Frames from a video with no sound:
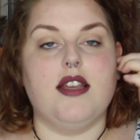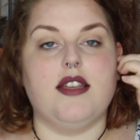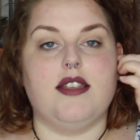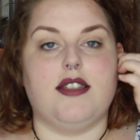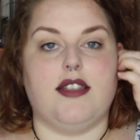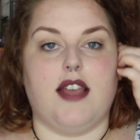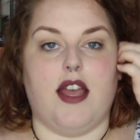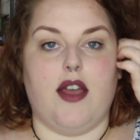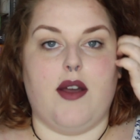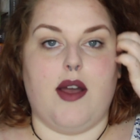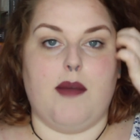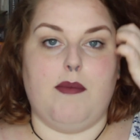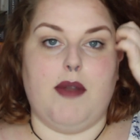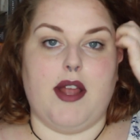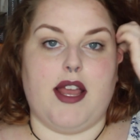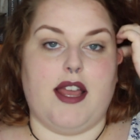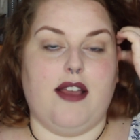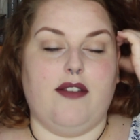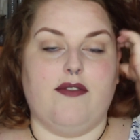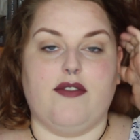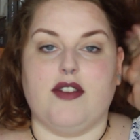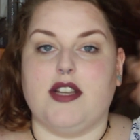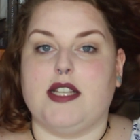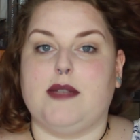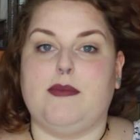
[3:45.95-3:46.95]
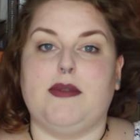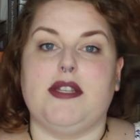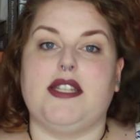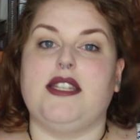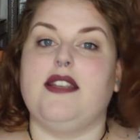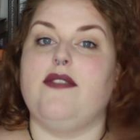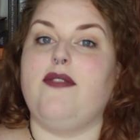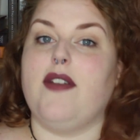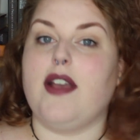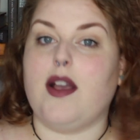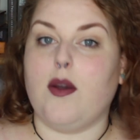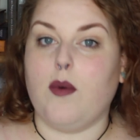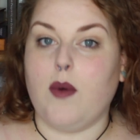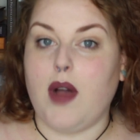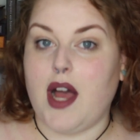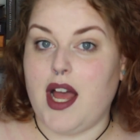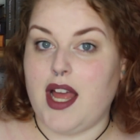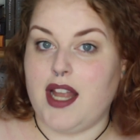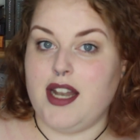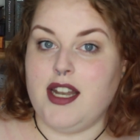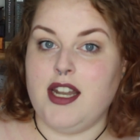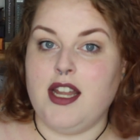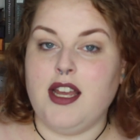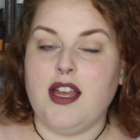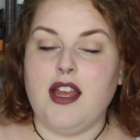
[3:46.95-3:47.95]
So I'm looking for a specific
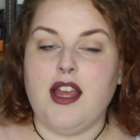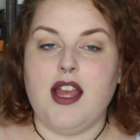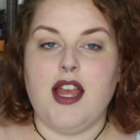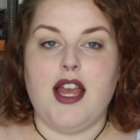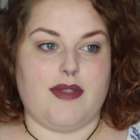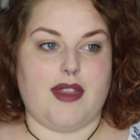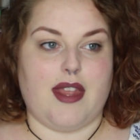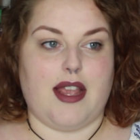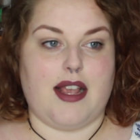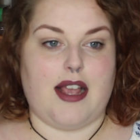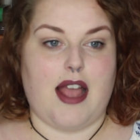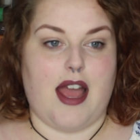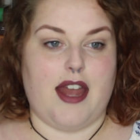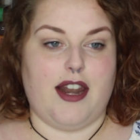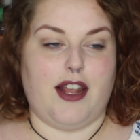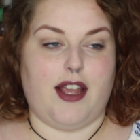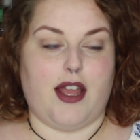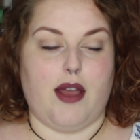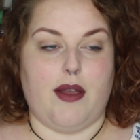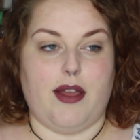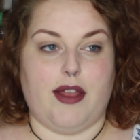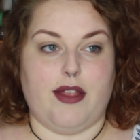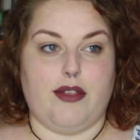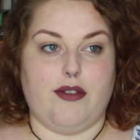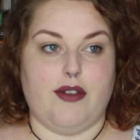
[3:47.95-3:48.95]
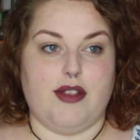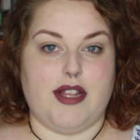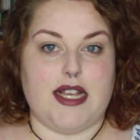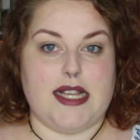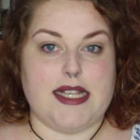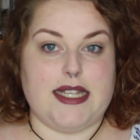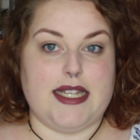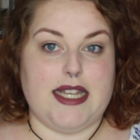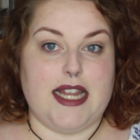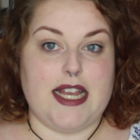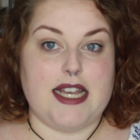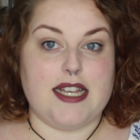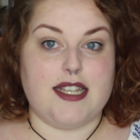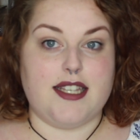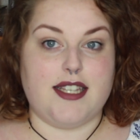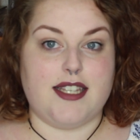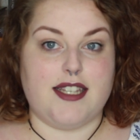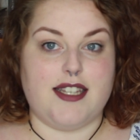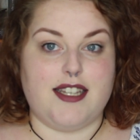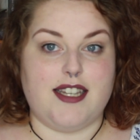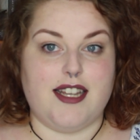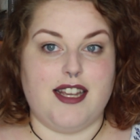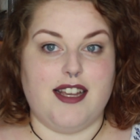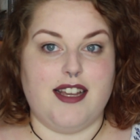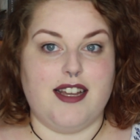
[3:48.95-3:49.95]
one and kind of going through this
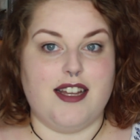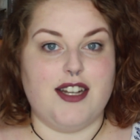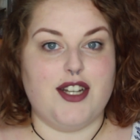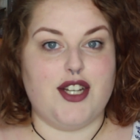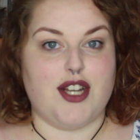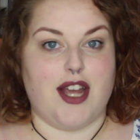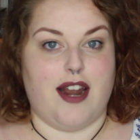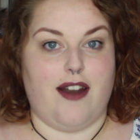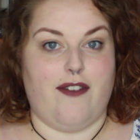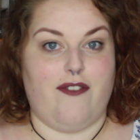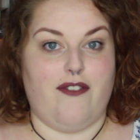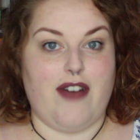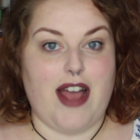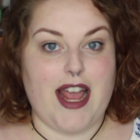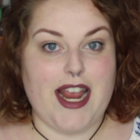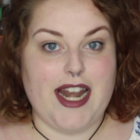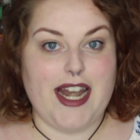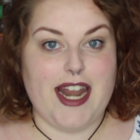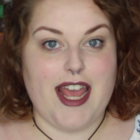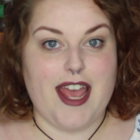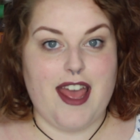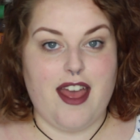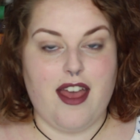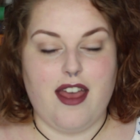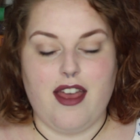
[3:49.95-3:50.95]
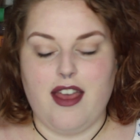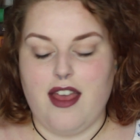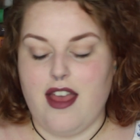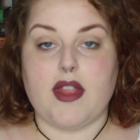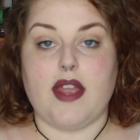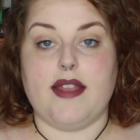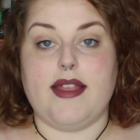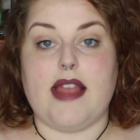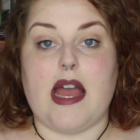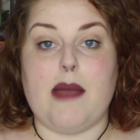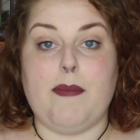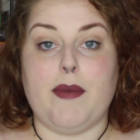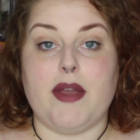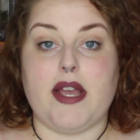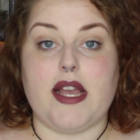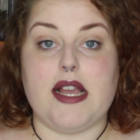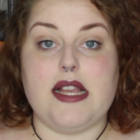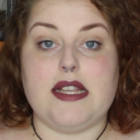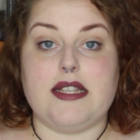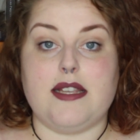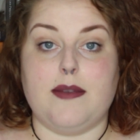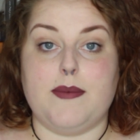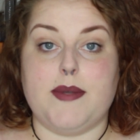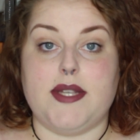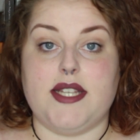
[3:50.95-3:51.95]
list, trying to find it. That book
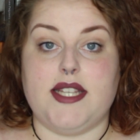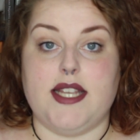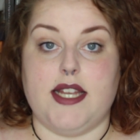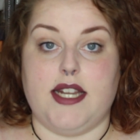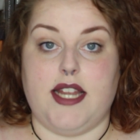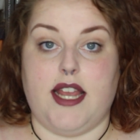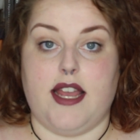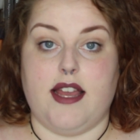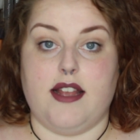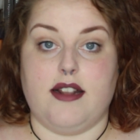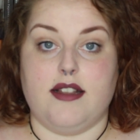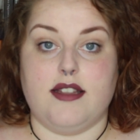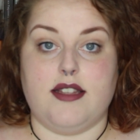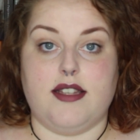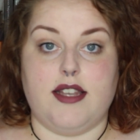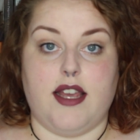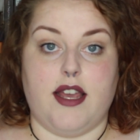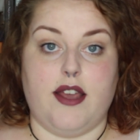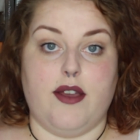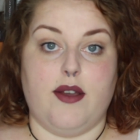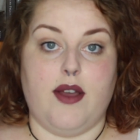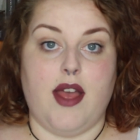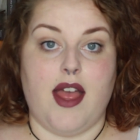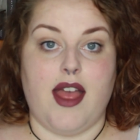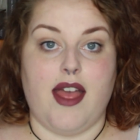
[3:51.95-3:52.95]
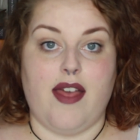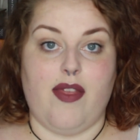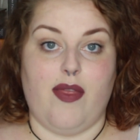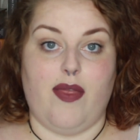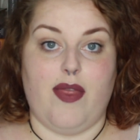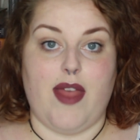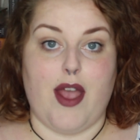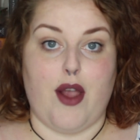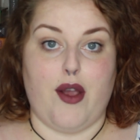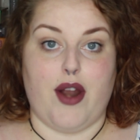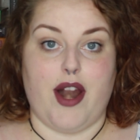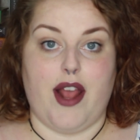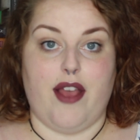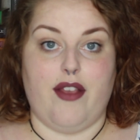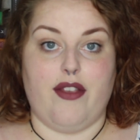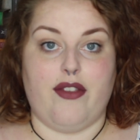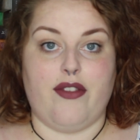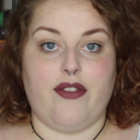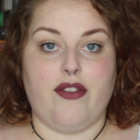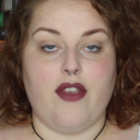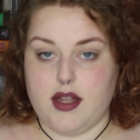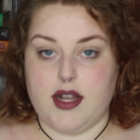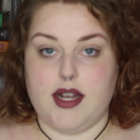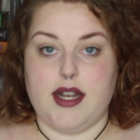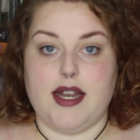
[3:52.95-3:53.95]
is Obsidian, so there it
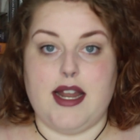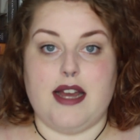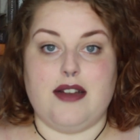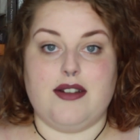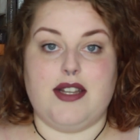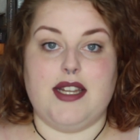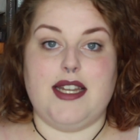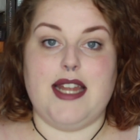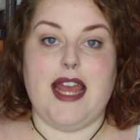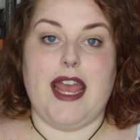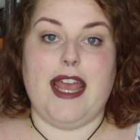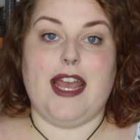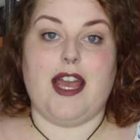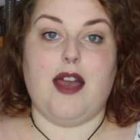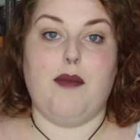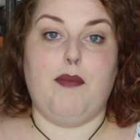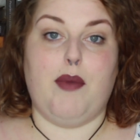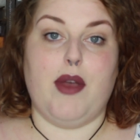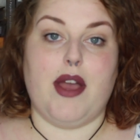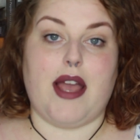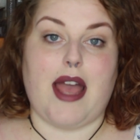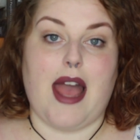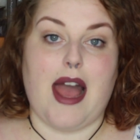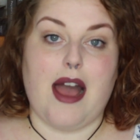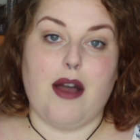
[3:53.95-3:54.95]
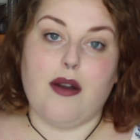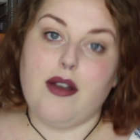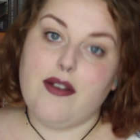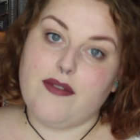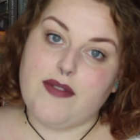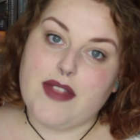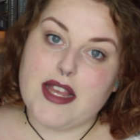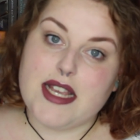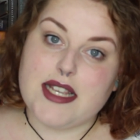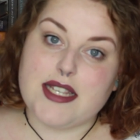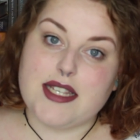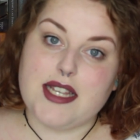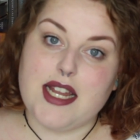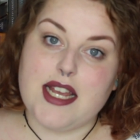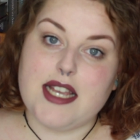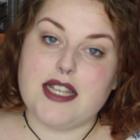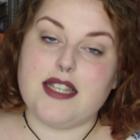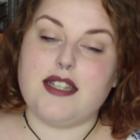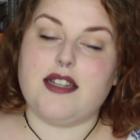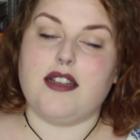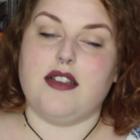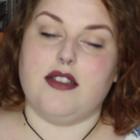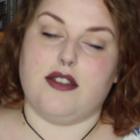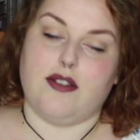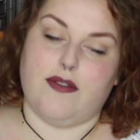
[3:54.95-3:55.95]
is. Now to take a book out of this
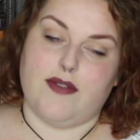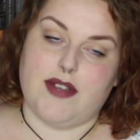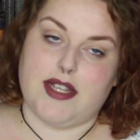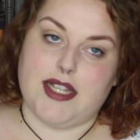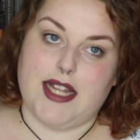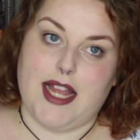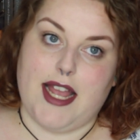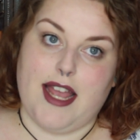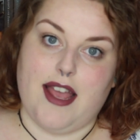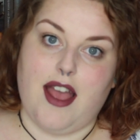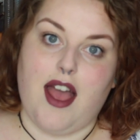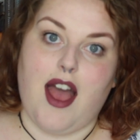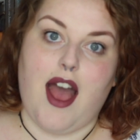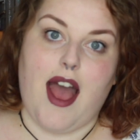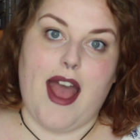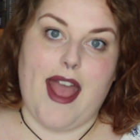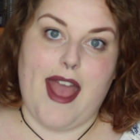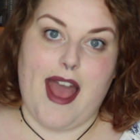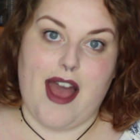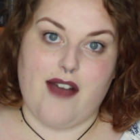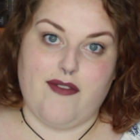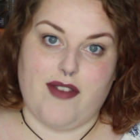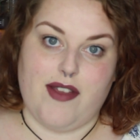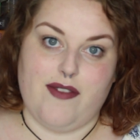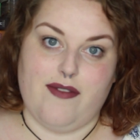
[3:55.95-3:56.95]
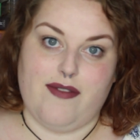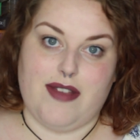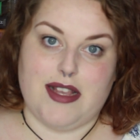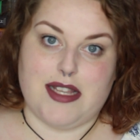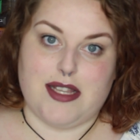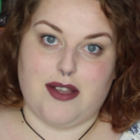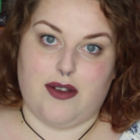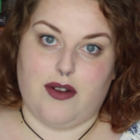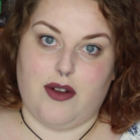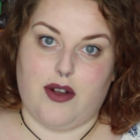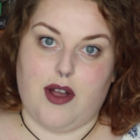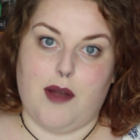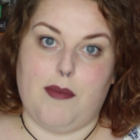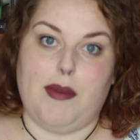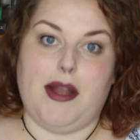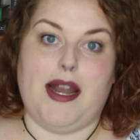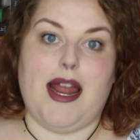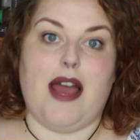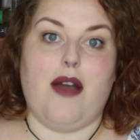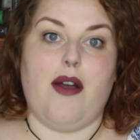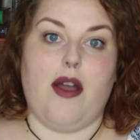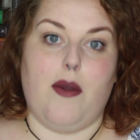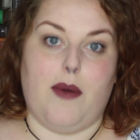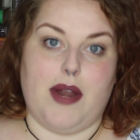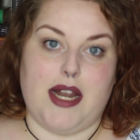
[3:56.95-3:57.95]
list, because obviously I have it in physical copy
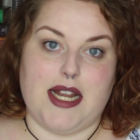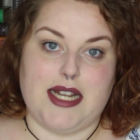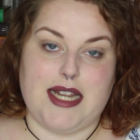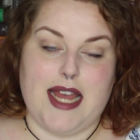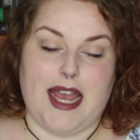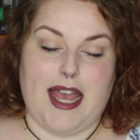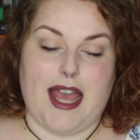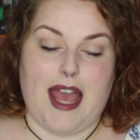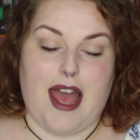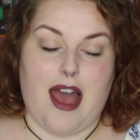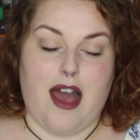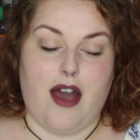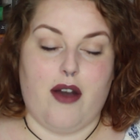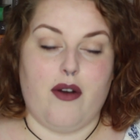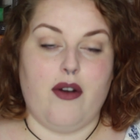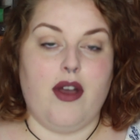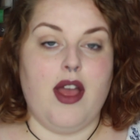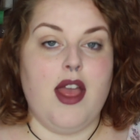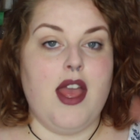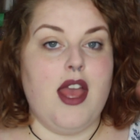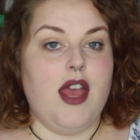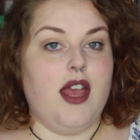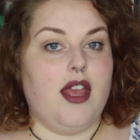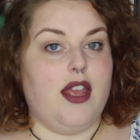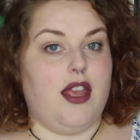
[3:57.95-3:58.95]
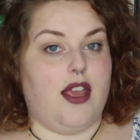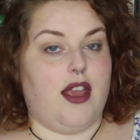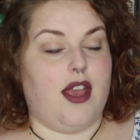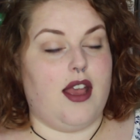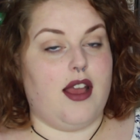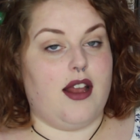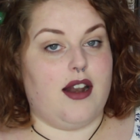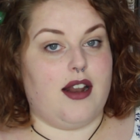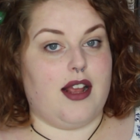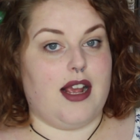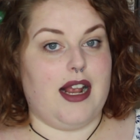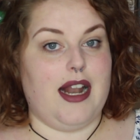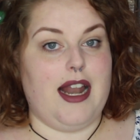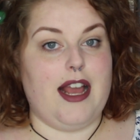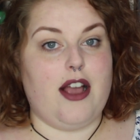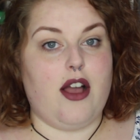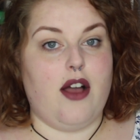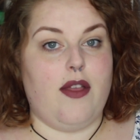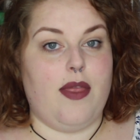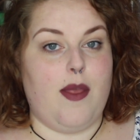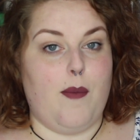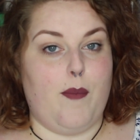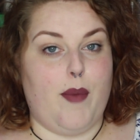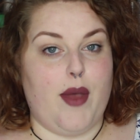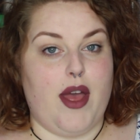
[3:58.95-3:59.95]
now, I want to take it out, you can click
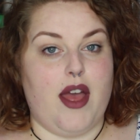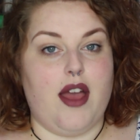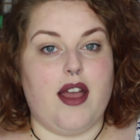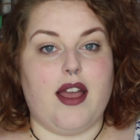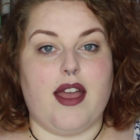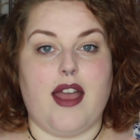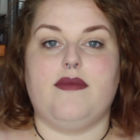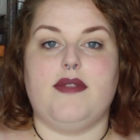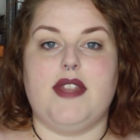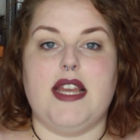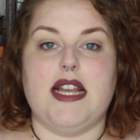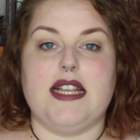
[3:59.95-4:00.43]
on the book.